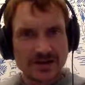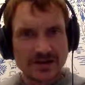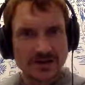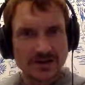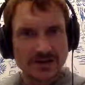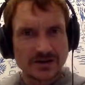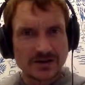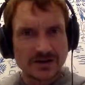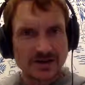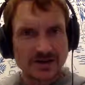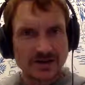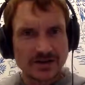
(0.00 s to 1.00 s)
the side
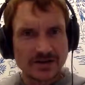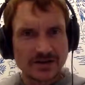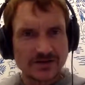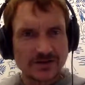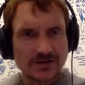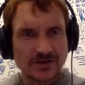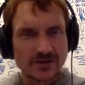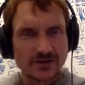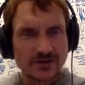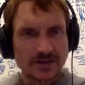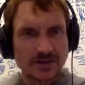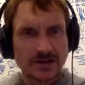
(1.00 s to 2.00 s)
effects from
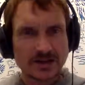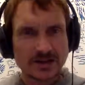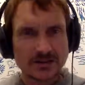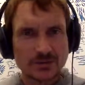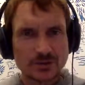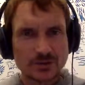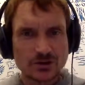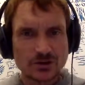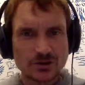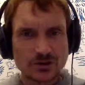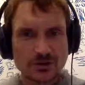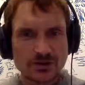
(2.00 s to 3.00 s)
illegally produced
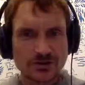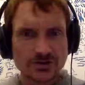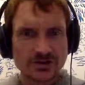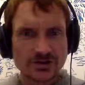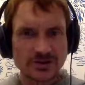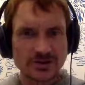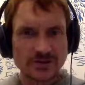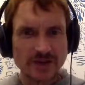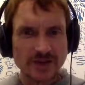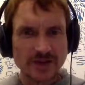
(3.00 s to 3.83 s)
crystal meth,